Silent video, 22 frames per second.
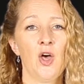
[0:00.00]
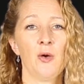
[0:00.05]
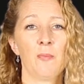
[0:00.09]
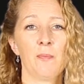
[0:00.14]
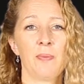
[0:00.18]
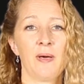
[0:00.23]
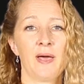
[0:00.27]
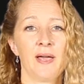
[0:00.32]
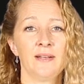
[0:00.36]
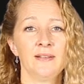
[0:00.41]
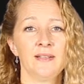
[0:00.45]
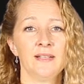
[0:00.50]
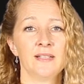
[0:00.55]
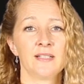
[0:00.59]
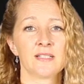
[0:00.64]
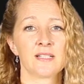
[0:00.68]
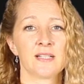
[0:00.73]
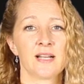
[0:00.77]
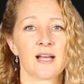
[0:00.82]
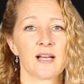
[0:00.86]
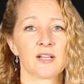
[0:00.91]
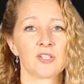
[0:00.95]
PEN
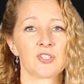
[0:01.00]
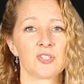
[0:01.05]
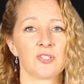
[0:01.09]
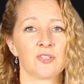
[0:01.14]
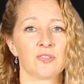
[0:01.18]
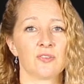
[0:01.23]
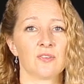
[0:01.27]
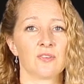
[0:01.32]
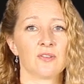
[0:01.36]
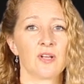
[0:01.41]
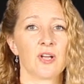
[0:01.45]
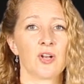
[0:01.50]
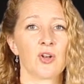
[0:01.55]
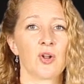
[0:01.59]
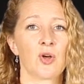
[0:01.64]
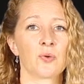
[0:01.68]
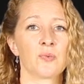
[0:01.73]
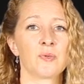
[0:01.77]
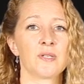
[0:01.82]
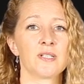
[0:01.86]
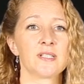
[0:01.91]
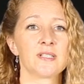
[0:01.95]
International,
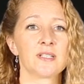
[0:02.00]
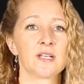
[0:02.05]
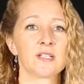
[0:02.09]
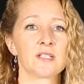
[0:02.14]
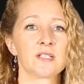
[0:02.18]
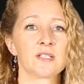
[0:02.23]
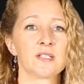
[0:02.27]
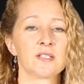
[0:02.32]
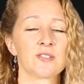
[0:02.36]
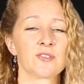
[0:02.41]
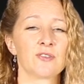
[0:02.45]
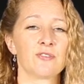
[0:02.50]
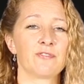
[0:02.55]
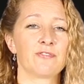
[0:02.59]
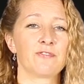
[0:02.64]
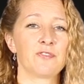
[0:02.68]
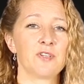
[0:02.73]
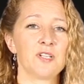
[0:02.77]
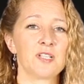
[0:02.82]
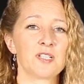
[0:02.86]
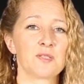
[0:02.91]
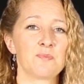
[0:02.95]
along with dozens of
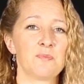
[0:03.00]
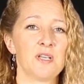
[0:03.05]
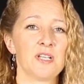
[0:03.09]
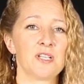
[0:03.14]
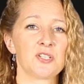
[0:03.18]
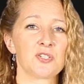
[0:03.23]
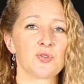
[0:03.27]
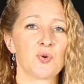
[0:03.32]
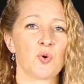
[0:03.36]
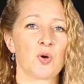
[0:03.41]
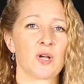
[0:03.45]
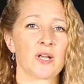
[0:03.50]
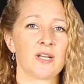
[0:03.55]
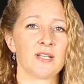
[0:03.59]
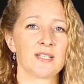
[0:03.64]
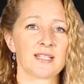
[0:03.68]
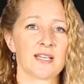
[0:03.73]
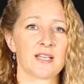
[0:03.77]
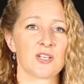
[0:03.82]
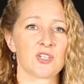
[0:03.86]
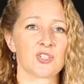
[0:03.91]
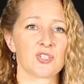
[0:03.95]
free speech
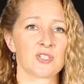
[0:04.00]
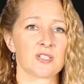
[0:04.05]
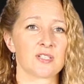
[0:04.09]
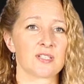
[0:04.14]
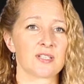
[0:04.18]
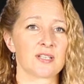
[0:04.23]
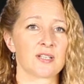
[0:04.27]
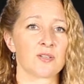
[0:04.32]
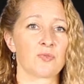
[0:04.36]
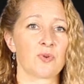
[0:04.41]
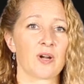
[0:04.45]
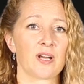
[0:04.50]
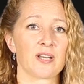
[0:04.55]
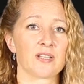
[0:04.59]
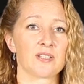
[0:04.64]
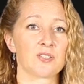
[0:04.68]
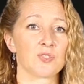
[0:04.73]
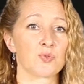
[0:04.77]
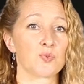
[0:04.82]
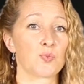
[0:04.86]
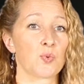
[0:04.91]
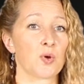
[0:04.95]
organizations and
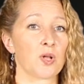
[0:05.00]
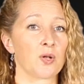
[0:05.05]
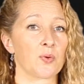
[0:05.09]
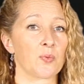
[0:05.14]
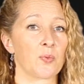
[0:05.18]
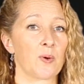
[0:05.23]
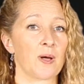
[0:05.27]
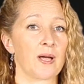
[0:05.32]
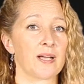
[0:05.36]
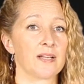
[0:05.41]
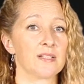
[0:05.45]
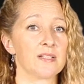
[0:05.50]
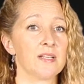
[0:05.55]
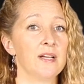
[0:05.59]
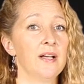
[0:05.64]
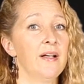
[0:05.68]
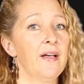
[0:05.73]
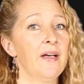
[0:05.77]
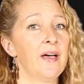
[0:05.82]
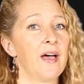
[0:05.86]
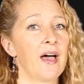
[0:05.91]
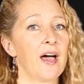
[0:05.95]
writers worldwide,
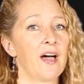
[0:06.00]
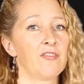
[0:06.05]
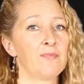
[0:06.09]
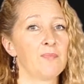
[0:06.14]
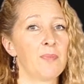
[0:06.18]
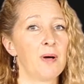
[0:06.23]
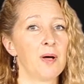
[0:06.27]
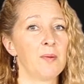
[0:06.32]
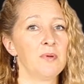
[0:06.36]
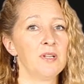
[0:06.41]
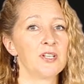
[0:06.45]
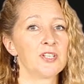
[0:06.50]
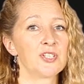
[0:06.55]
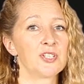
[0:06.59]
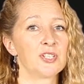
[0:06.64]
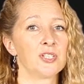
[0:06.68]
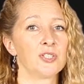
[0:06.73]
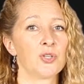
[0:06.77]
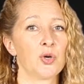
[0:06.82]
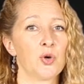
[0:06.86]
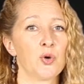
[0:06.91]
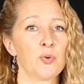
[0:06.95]
have published
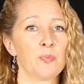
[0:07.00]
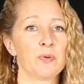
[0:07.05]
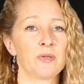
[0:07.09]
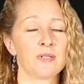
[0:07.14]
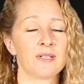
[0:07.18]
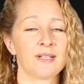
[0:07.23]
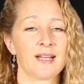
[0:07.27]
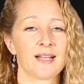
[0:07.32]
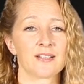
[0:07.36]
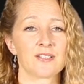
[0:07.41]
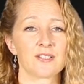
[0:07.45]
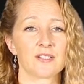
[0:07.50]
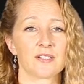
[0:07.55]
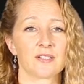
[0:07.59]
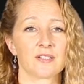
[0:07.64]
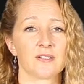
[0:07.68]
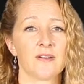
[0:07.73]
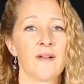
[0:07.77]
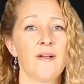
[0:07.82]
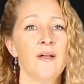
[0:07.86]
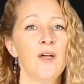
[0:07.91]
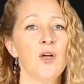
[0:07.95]
an open
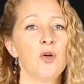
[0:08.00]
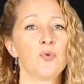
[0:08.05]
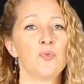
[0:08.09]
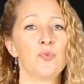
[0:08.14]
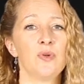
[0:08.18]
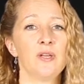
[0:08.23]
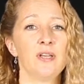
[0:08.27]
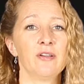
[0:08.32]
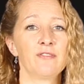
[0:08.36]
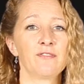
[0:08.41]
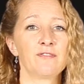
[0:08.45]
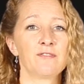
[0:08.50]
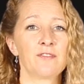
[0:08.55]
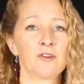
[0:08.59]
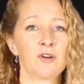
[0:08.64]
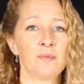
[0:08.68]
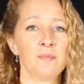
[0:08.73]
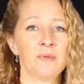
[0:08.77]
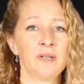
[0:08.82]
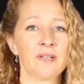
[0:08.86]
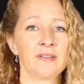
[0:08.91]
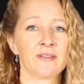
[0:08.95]
letter
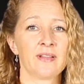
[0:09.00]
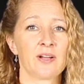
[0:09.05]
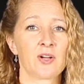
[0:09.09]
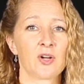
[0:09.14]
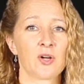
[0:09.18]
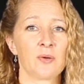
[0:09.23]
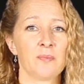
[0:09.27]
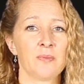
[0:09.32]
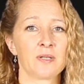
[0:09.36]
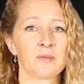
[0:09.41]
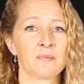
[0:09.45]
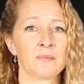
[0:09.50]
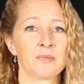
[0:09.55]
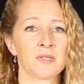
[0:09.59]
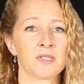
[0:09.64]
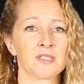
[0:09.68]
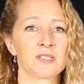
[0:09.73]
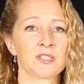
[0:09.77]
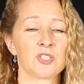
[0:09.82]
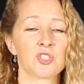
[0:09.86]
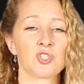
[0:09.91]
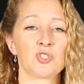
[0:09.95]
reaffirming their
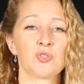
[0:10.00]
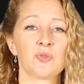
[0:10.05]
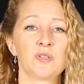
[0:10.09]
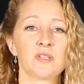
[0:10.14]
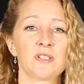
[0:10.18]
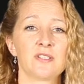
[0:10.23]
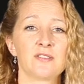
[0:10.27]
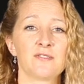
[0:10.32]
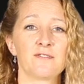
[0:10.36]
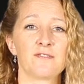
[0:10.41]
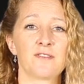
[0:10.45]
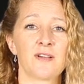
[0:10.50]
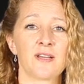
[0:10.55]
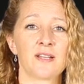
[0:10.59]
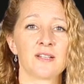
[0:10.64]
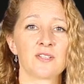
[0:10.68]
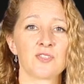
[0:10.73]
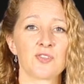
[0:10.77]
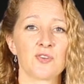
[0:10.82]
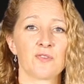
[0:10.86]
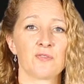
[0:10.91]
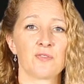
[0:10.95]
commitment to the
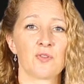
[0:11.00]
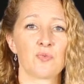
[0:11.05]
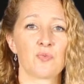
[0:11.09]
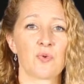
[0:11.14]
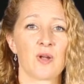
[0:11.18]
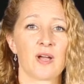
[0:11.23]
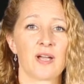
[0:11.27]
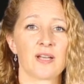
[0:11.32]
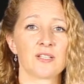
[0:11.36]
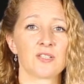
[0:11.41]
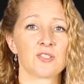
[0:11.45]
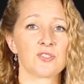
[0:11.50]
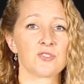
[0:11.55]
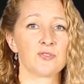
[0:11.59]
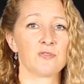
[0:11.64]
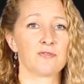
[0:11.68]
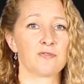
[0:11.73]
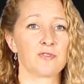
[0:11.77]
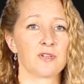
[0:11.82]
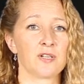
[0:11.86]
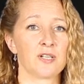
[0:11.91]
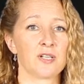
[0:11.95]
defense of the right to
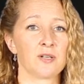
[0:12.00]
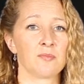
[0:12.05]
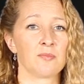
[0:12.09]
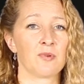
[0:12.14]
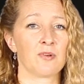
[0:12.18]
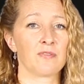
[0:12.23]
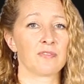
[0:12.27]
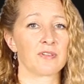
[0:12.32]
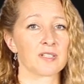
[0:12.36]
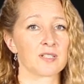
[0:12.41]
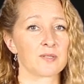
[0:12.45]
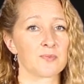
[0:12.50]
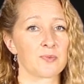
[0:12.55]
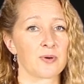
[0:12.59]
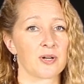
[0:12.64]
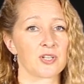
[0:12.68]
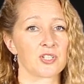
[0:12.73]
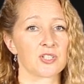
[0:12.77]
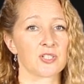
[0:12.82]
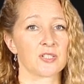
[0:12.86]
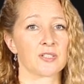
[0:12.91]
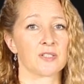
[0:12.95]
freedom of
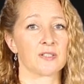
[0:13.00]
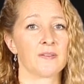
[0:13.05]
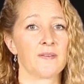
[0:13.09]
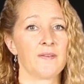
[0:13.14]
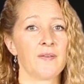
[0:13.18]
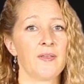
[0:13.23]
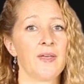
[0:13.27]
expression,